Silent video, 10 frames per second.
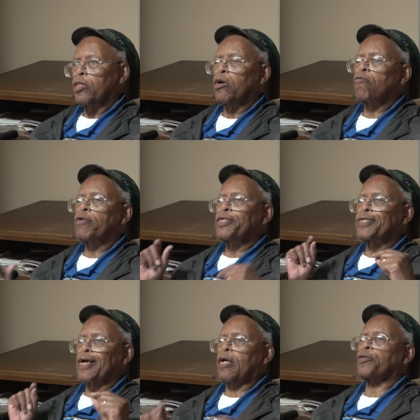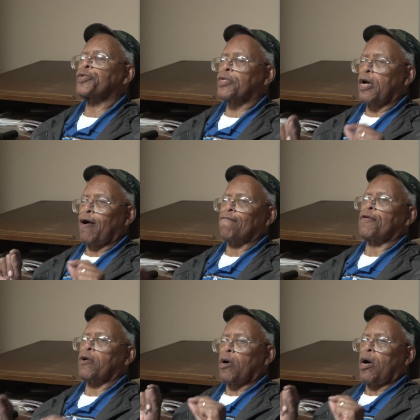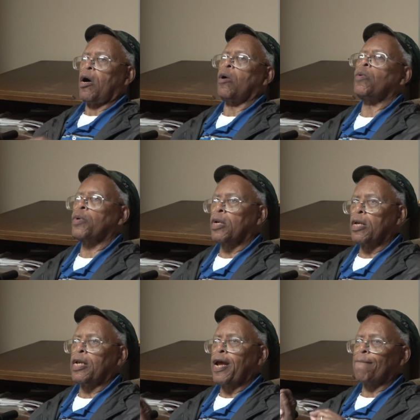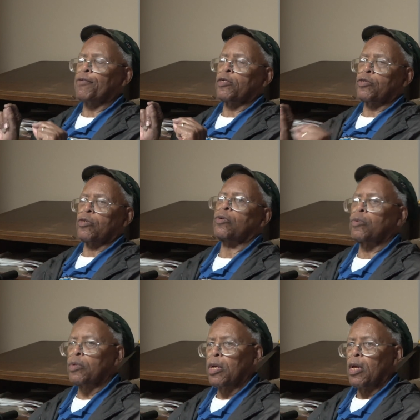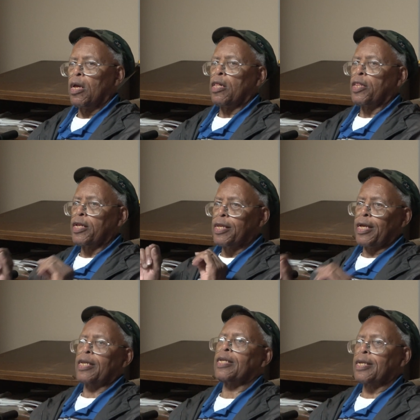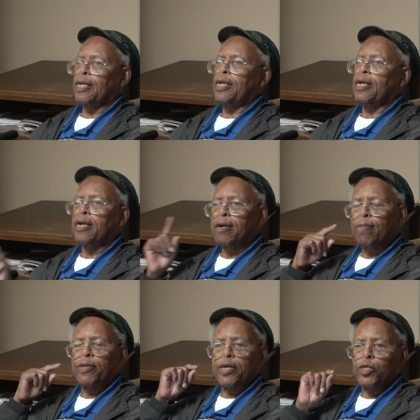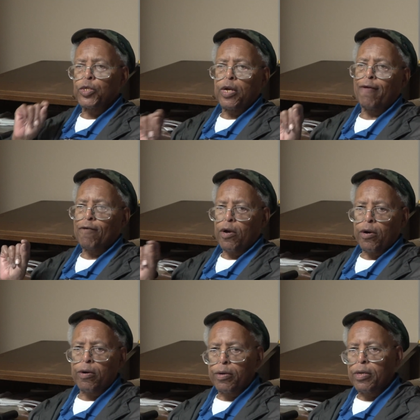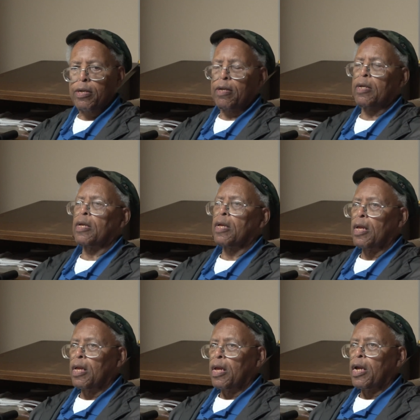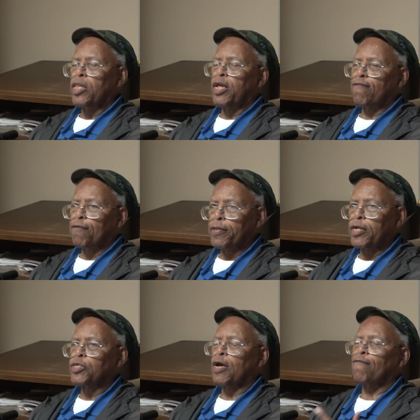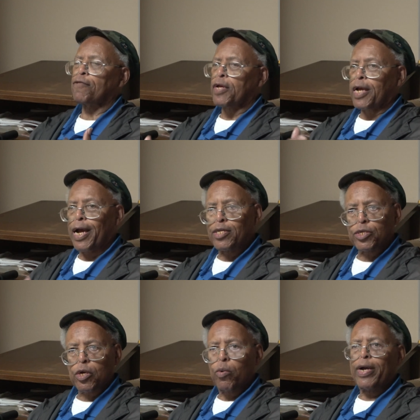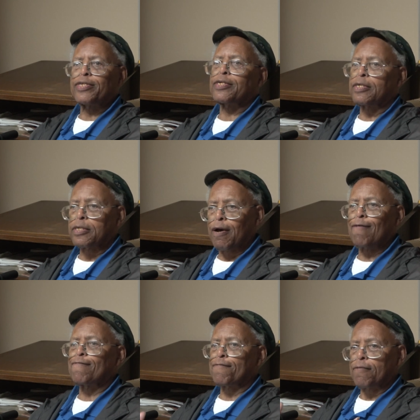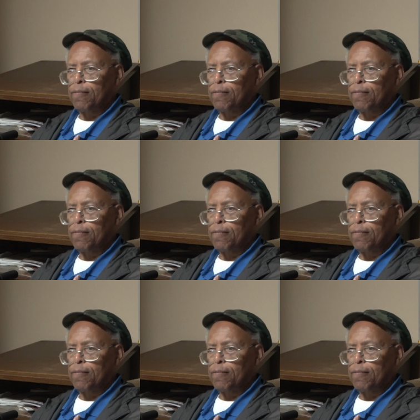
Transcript: the results of their own ineptitude. They didn't hear when they should have heard, and therefore they suffer the consequences of